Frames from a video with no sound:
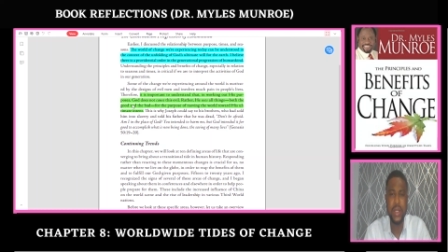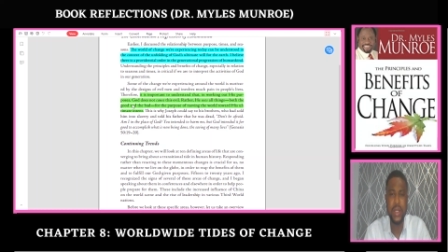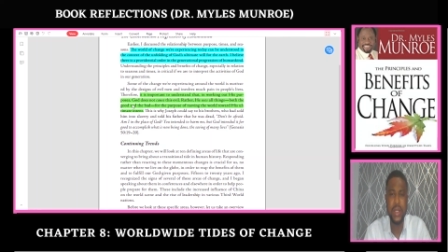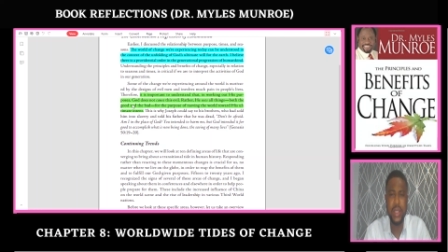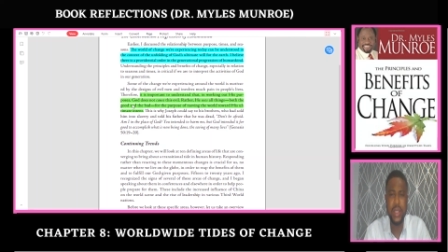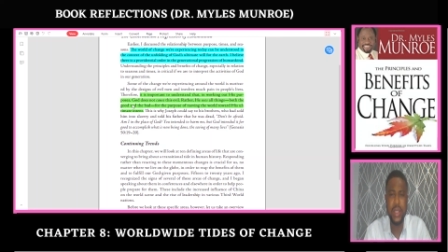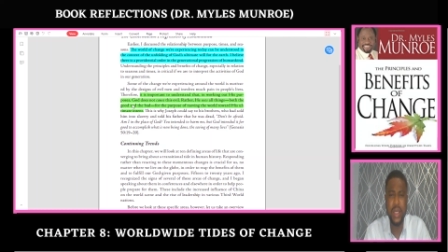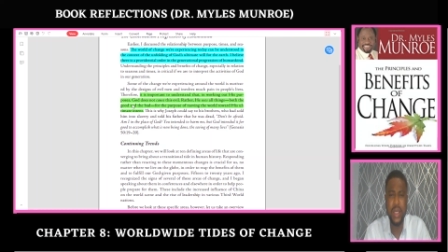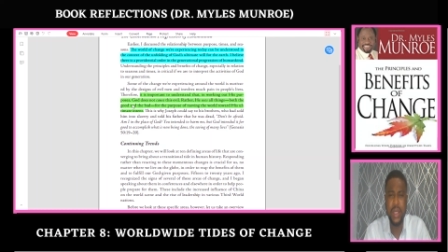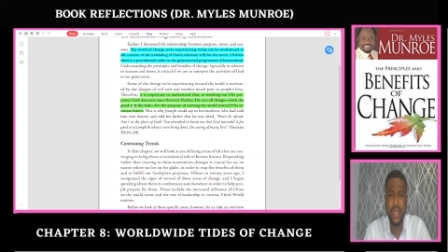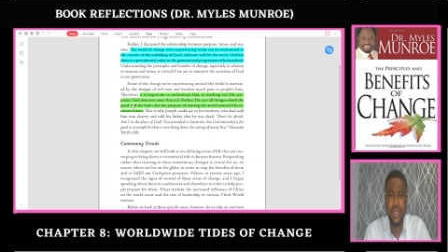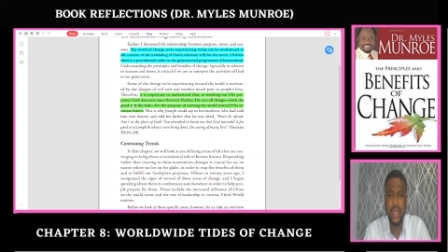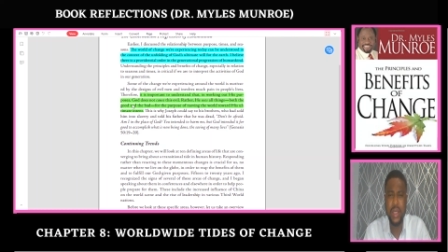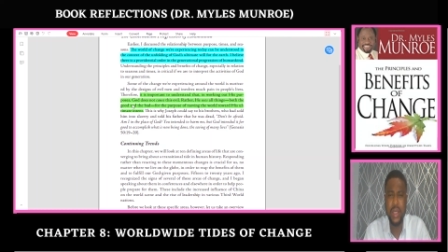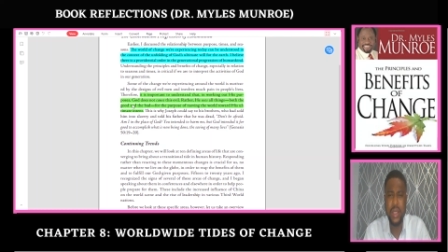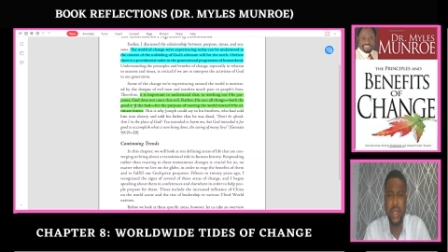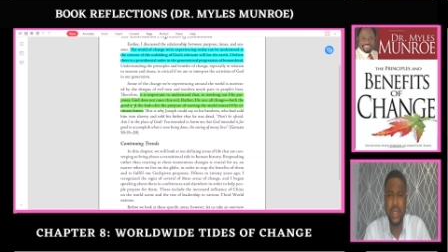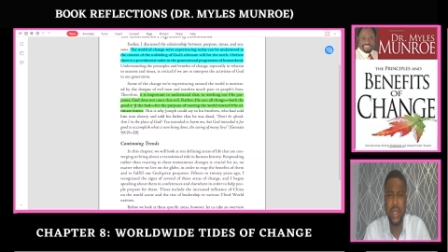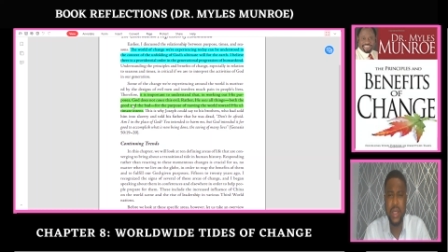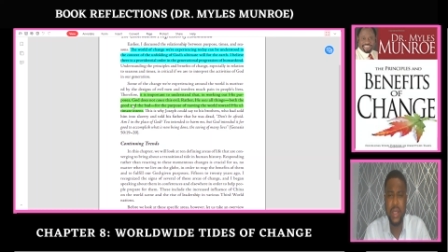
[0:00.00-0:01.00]
They,
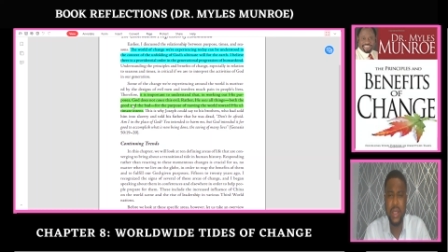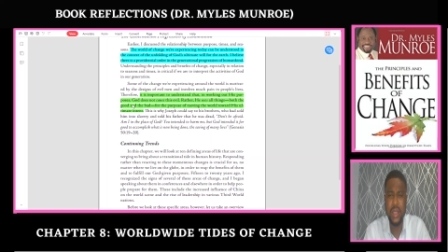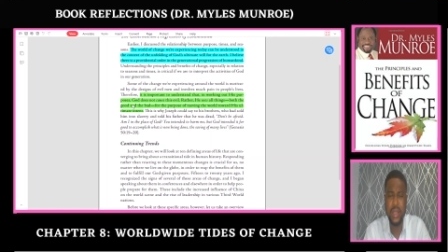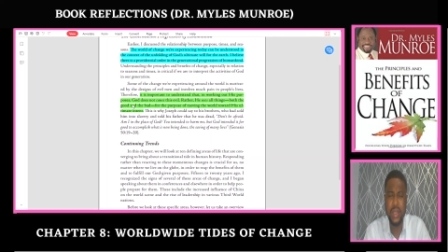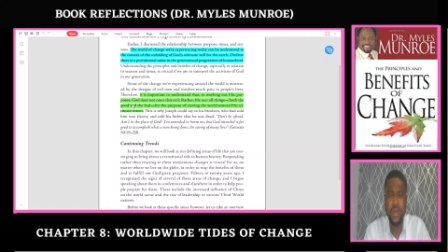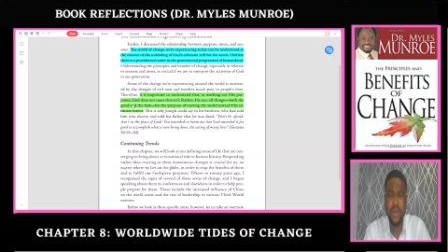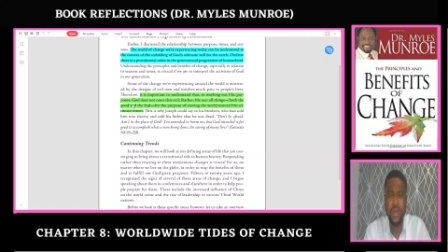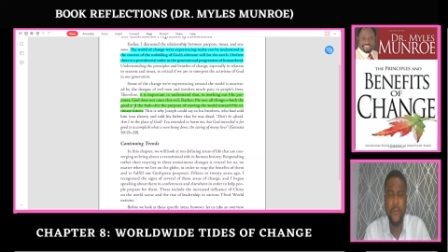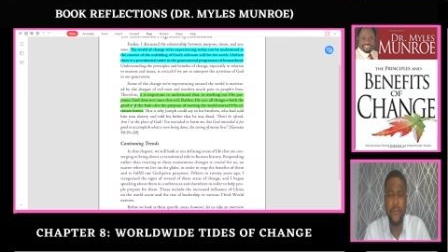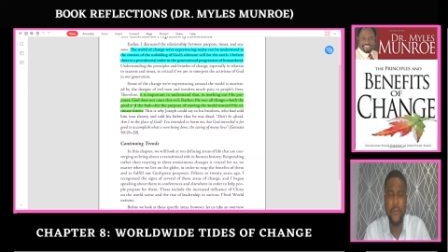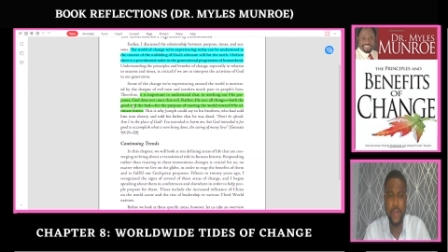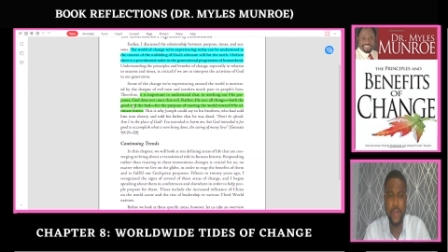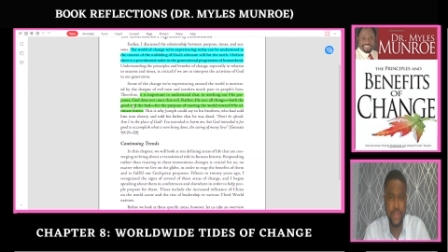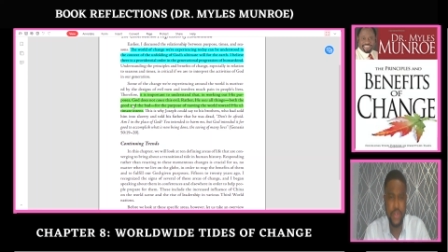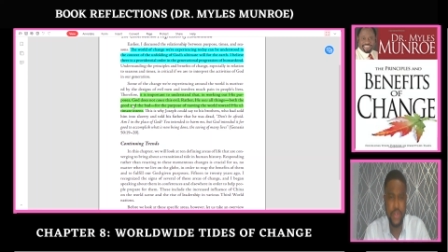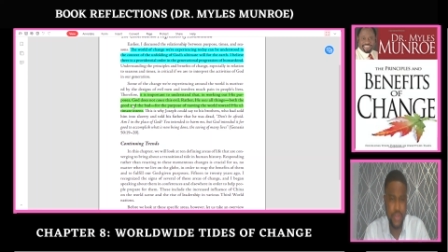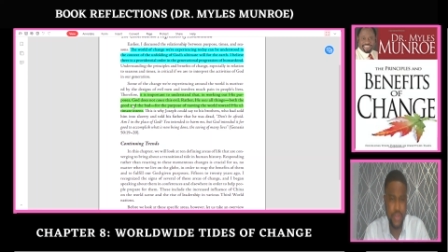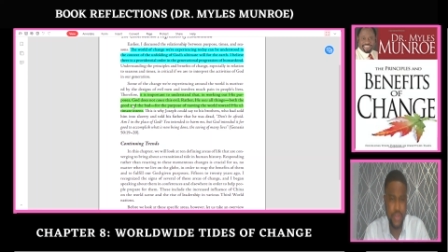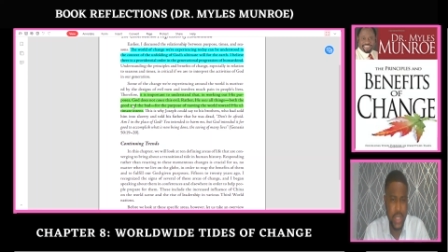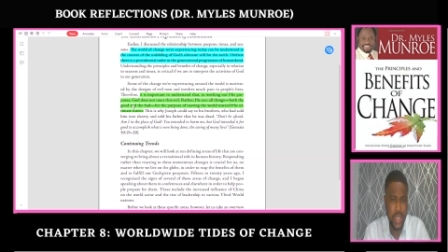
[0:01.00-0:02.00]
they got
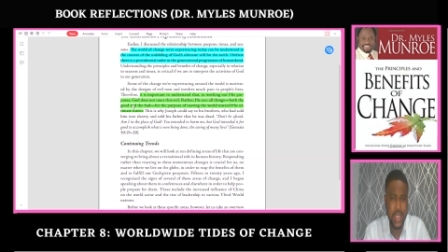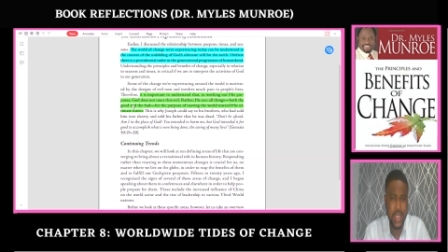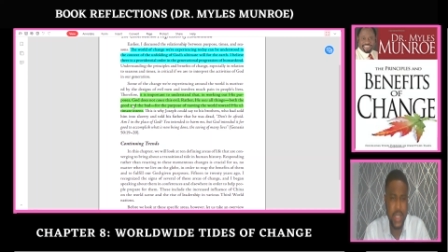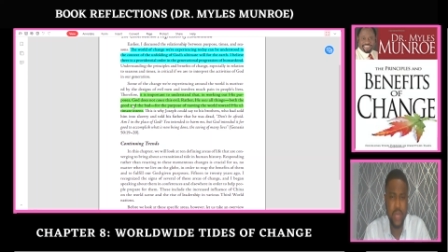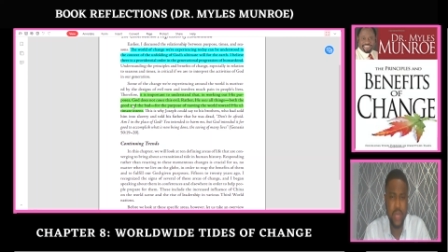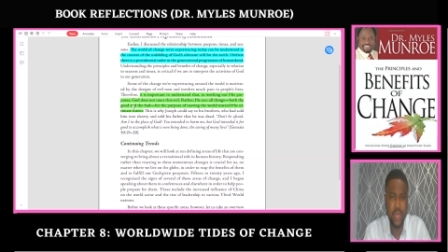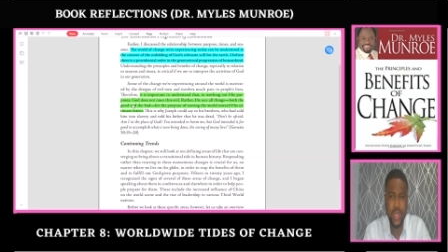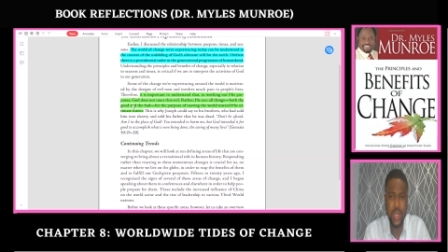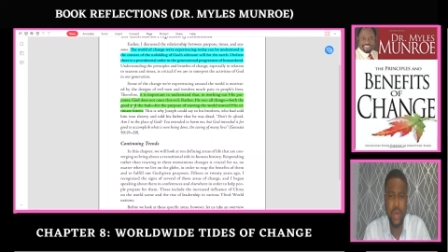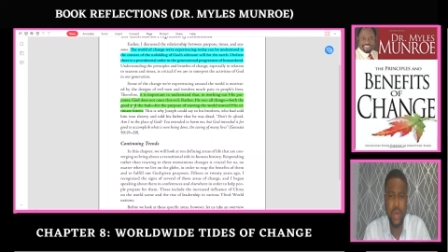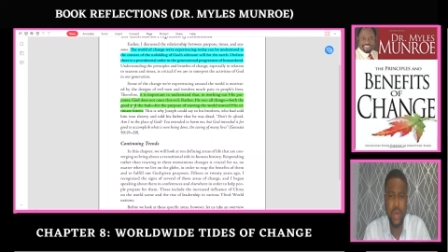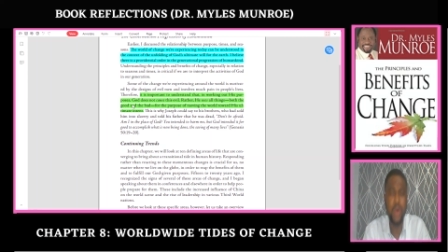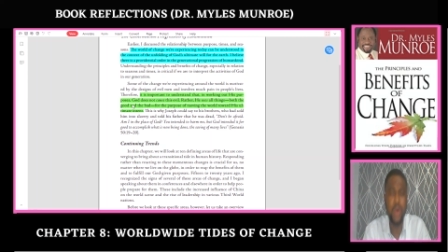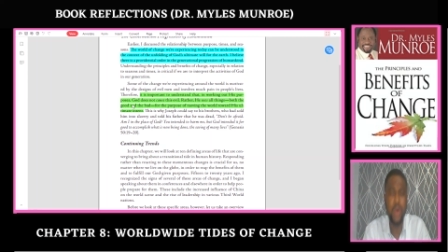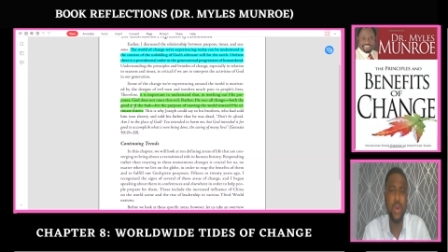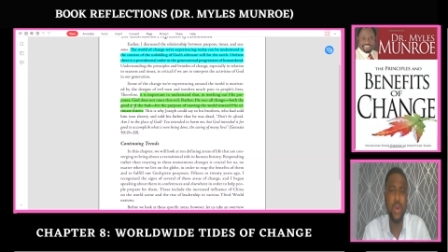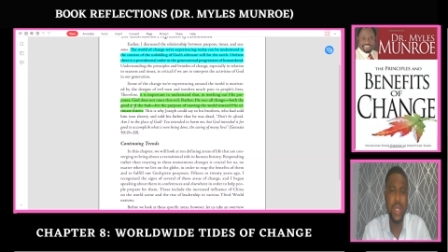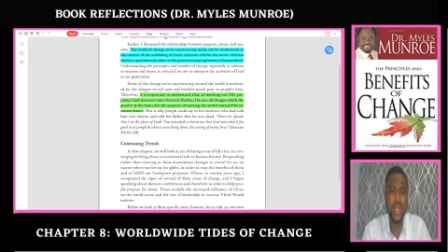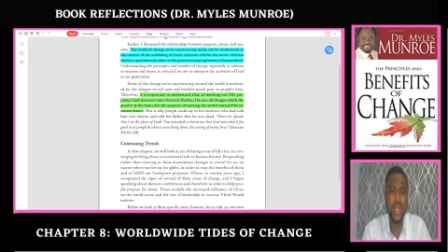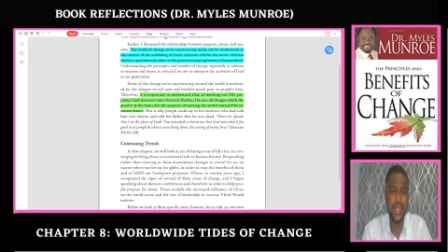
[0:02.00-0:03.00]
frustrated with
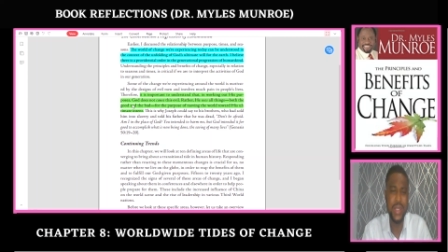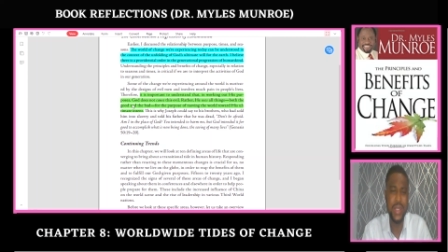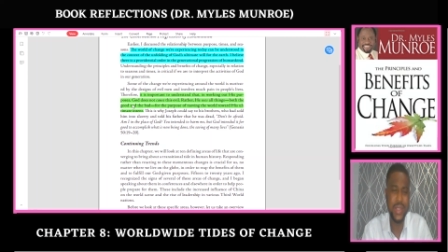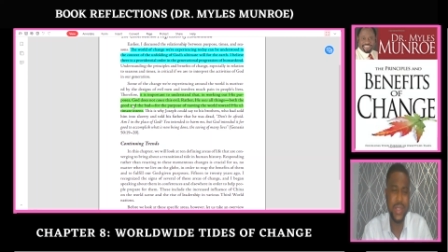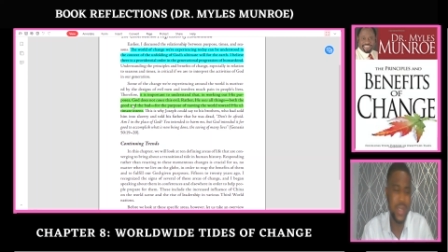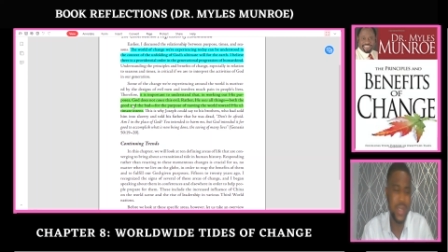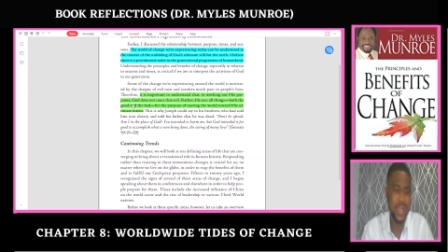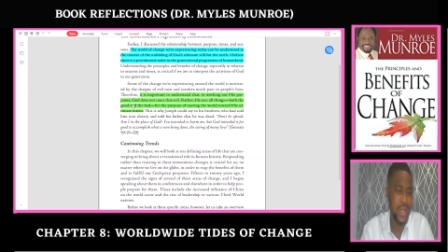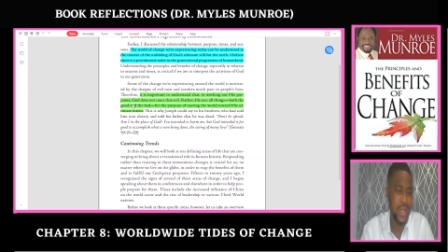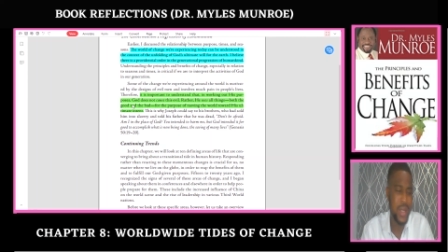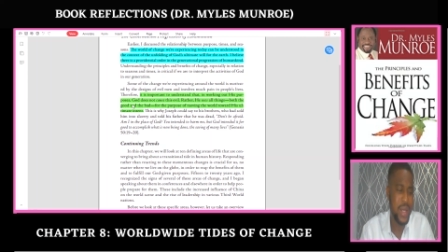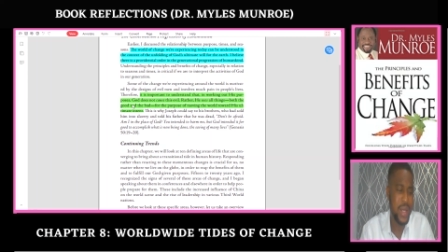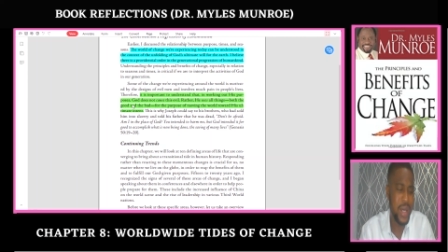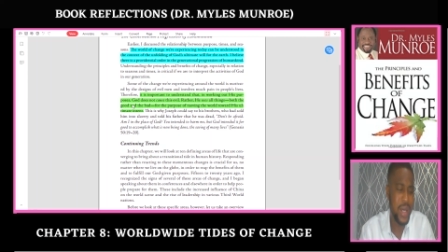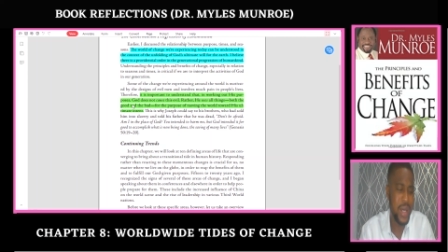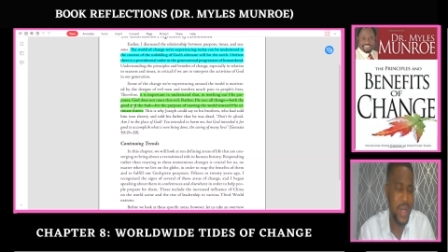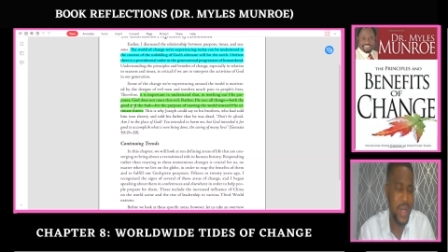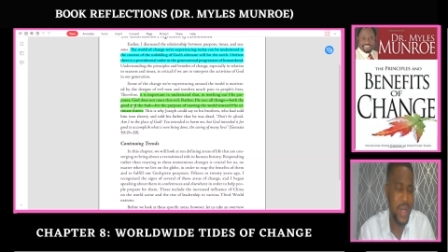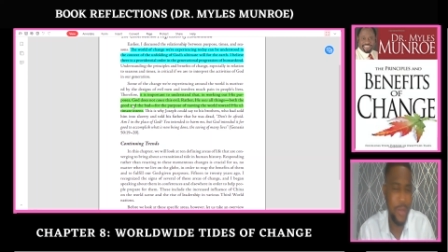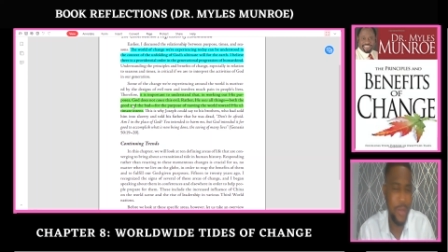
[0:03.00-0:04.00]
all his
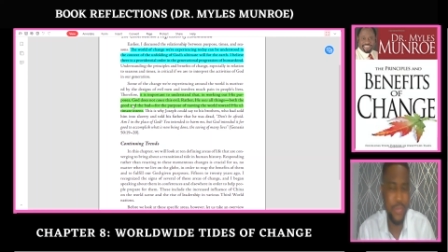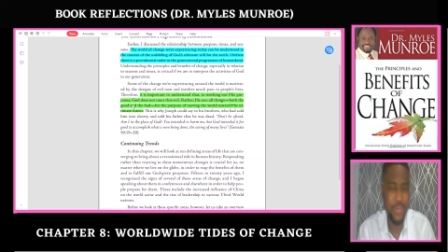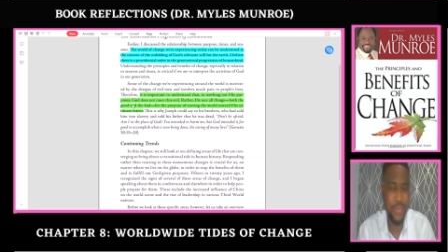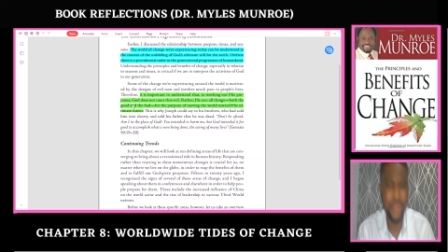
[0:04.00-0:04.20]
um,